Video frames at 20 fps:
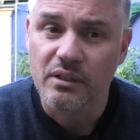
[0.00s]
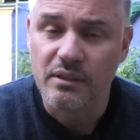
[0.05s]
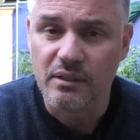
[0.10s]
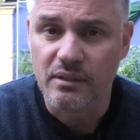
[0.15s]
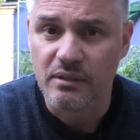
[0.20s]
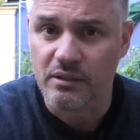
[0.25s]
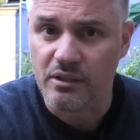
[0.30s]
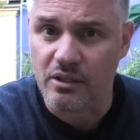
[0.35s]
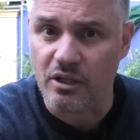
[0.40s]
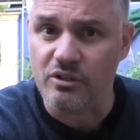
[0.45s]

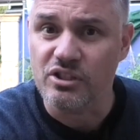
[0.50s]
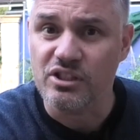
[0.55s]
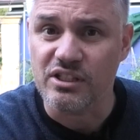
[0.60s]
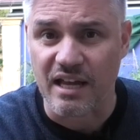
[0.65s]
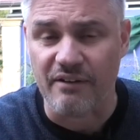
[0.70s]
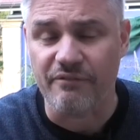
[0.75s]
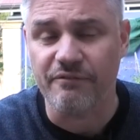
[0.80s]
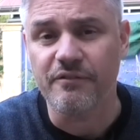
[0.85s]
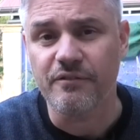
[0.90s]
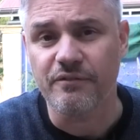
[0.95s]
you know,
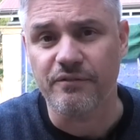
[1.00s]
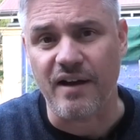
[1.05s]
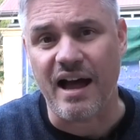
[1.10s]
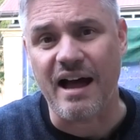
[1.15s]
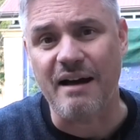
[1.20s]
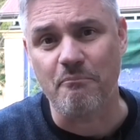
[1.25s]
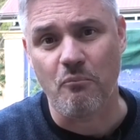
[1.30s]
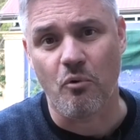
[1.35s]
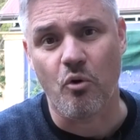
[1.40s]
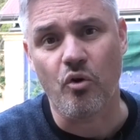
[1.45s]
suffered
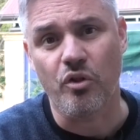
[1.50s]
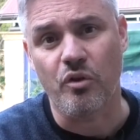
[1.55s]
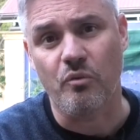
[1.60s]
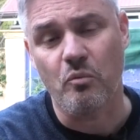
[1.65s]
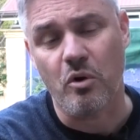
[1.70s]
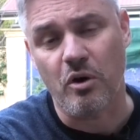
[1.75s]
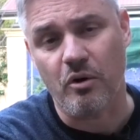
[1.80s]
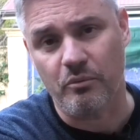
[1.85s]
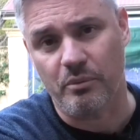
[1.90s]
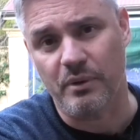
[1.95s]
far more than
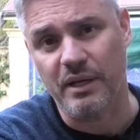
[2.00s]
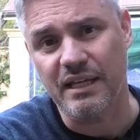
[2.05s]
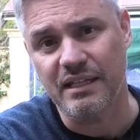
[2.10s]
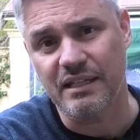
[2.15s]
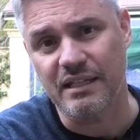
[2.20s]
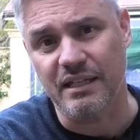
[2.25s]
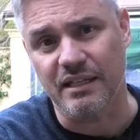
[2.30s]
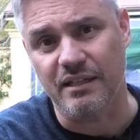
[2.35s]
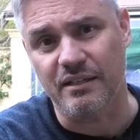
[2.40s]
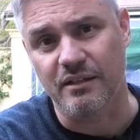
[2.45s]
what we
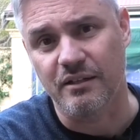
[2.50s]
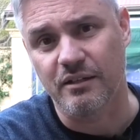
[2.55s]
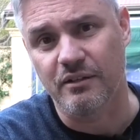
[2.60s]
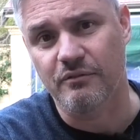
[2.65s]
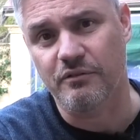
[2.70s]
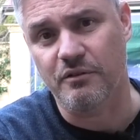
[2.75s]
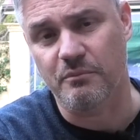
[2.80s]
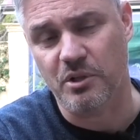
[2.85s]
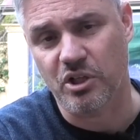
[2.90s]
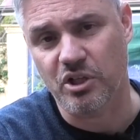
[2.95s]
did
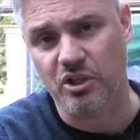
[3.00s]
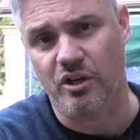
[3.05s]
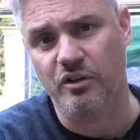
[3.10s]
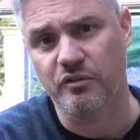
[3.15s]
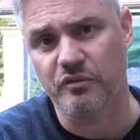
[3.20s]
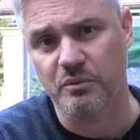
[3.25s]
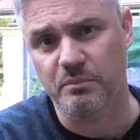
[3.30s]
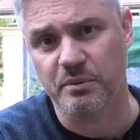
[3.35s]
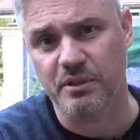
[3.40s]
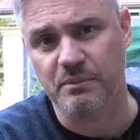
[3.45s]
from a
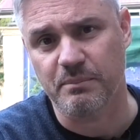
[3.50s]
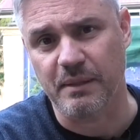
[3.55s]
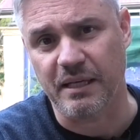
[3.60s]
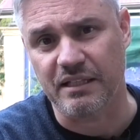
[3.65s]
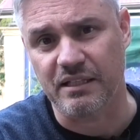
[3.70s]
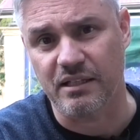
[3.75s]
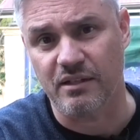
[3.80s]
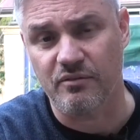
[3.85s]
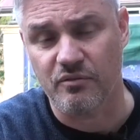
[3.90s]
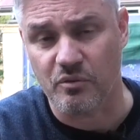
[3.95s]
COVID
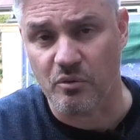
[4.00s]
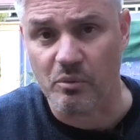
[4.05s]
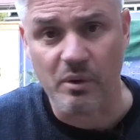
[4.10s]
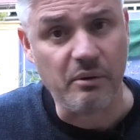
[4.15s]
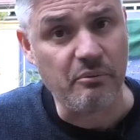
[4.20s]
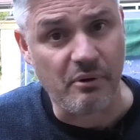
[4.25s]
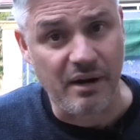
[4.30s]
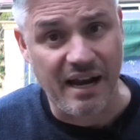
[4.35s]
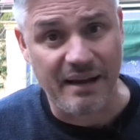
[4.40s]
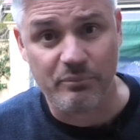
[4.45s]
perspective. We
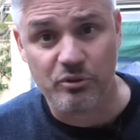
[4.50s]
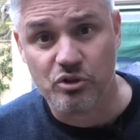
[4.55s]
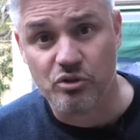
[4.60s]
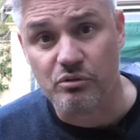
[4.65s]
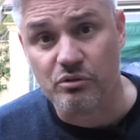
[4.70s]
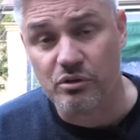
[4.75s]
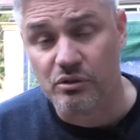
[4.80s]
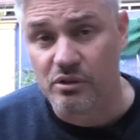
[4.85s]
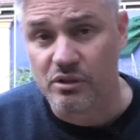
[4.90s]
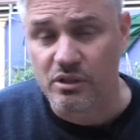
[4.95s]
were able
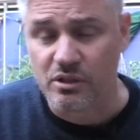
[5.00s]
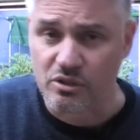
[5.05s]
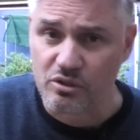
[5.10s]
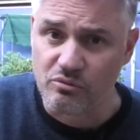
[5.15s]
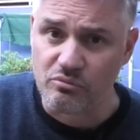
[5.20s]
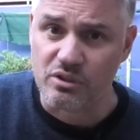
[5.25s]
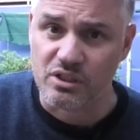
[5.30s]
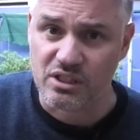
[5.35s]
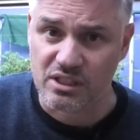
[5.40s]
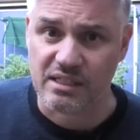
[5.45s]

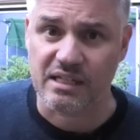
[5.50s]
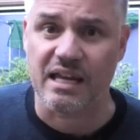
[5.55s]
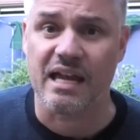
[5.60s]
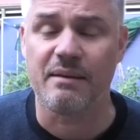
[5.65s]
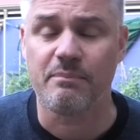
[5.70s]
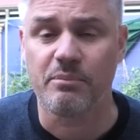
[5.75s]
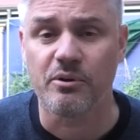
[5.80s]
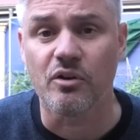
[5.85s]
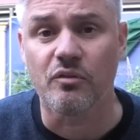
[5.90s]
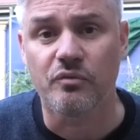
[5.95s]
to
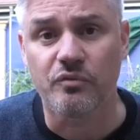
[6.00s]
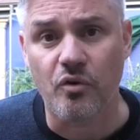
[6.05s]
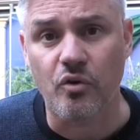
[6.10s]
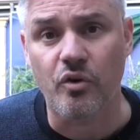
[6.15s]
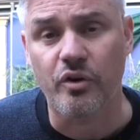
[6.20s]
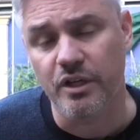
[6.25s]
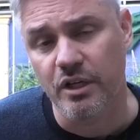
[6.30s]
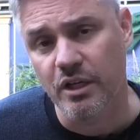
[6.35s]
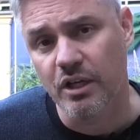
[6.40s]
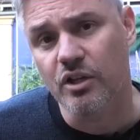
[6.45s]
escape and
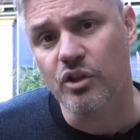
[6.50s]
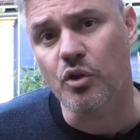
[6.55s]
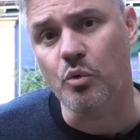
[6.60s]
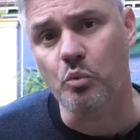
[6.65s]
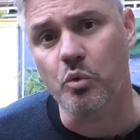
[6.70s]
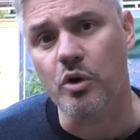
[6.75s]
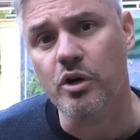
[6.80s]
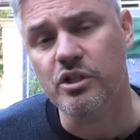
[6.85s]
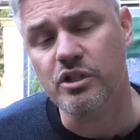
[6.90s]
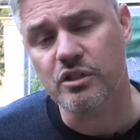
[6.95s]
avoid the
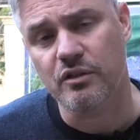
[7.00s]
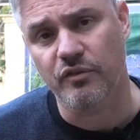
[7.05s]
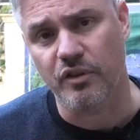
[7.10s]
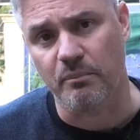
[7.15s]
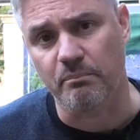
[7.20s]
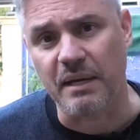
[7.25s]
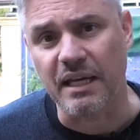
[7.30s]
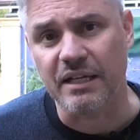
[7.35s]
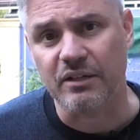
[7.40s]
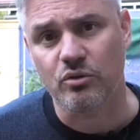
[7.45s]
worst of the
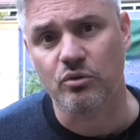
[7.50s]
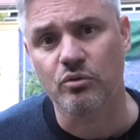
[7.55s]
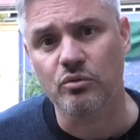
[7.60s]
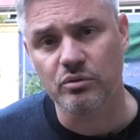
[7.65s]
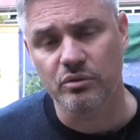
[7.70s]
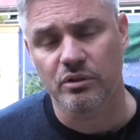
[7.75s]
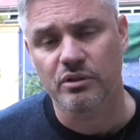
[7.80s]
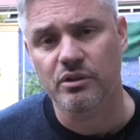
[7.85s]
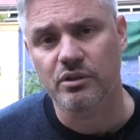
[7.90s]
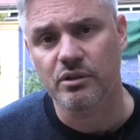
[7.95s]
medical
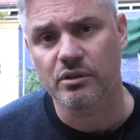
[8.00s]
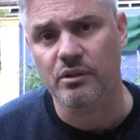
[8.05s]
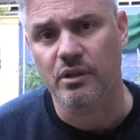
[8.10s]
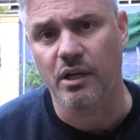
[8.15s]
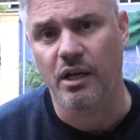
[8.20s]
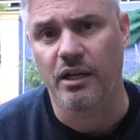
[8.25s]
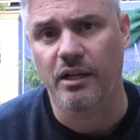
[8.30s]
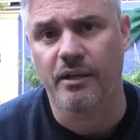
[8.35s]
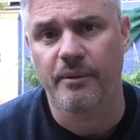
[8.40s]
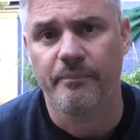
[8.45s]

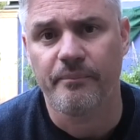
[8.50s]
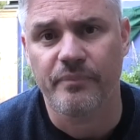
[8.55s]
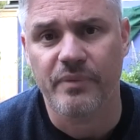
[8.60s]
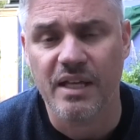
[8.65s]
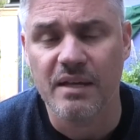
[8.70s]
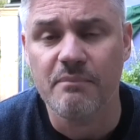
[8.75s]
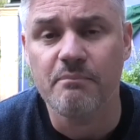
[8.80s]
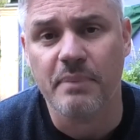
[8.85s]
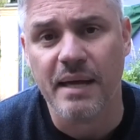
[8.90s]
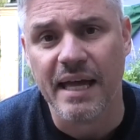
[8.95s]

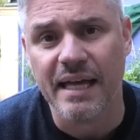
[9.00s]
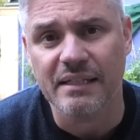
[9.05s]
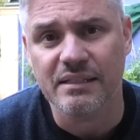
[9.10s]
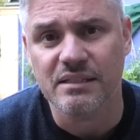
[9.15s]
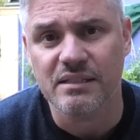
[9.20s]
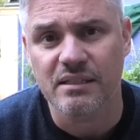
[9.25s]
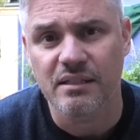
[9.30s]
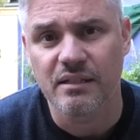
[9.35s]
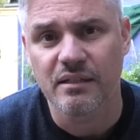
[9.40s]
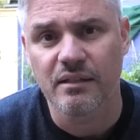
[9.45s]

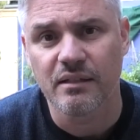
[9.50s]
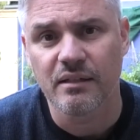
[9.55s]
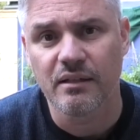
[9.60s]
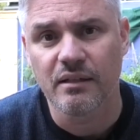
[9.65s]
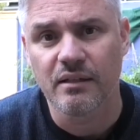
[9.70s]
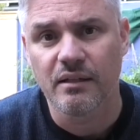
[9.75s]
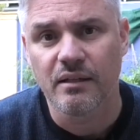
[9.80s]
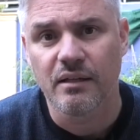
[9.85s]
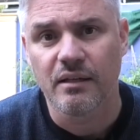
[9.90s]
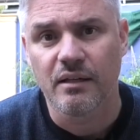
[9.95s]
impacts.
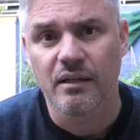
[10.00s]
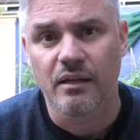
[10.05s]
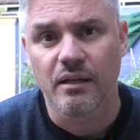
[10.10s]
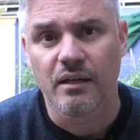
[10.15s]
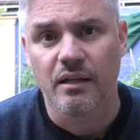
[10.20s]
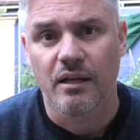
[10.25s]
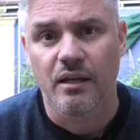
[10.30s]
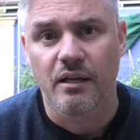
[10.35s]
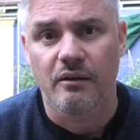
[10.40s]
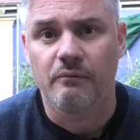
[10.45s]

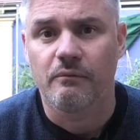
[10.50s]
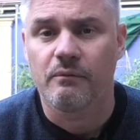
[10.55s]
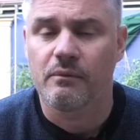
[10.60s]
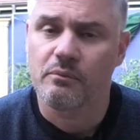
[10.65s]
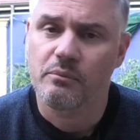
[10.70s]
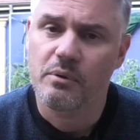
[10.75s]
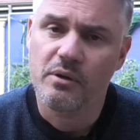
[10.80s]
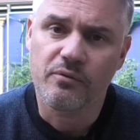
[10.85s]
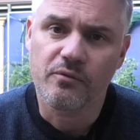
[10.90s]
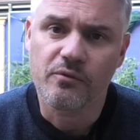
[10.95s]

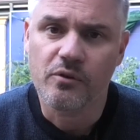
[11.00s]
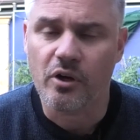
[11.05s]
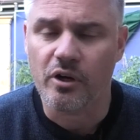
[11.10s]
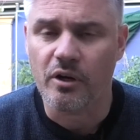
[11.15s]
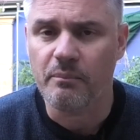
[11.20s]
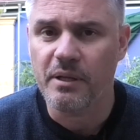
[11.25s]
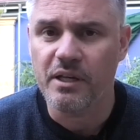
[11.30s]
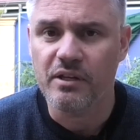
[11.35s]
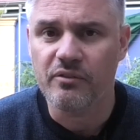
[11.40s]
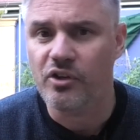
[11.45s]
We've got
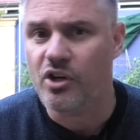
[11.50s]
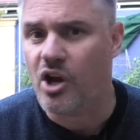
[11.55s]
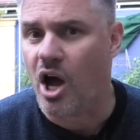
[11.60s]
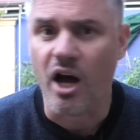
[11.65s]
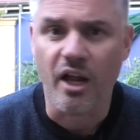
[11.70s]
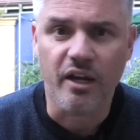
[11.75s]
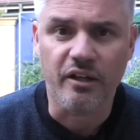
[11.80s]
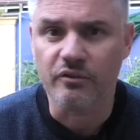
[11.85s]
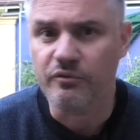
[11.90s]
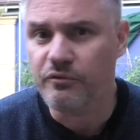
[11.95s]
a bit of an
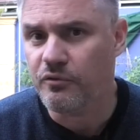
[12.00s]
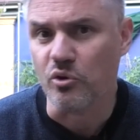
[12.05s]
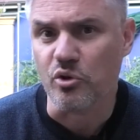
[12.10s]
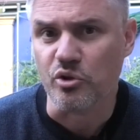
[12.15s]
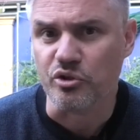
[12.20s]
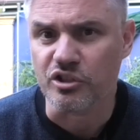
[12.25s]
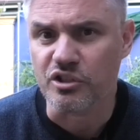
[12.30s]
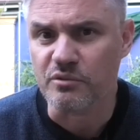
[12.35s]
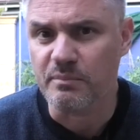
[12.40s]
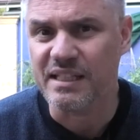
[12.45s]
island
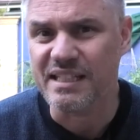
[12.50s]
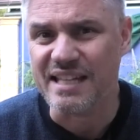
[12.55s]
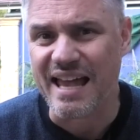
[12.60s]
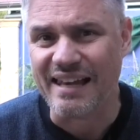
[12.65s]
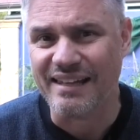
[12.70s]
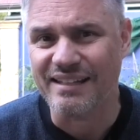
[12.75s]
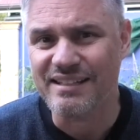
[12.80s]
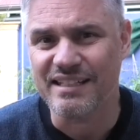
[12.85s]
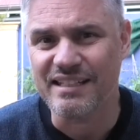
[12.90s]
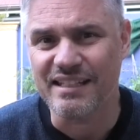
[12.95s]
fortress
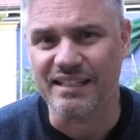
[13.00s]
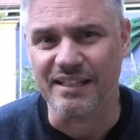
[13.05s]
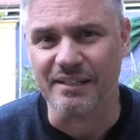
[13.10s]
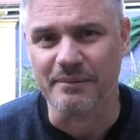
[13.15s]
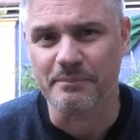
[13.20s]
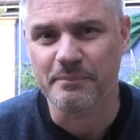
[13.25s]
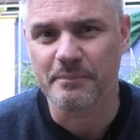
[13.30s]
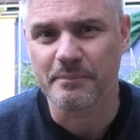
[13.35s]
mentality here.